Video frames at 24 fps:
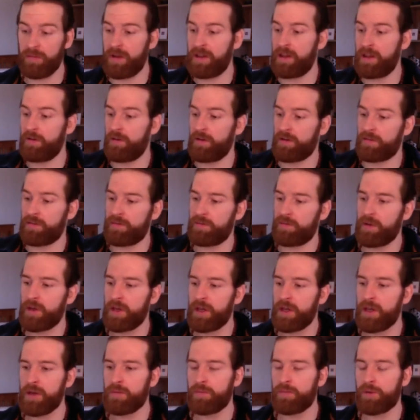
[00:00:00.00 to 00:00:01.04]
and they were
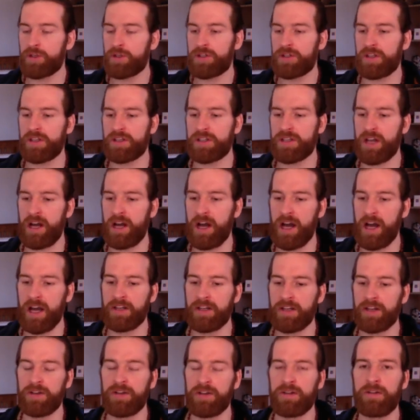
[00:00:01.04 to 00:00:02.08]
pushed to the side,
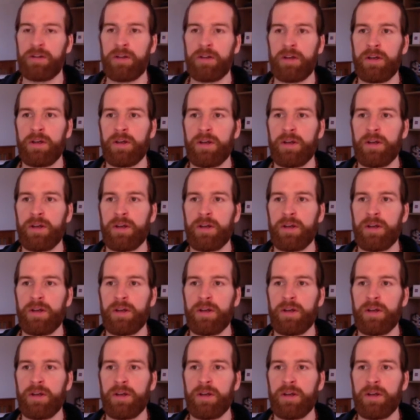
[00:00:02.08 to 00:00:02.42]
and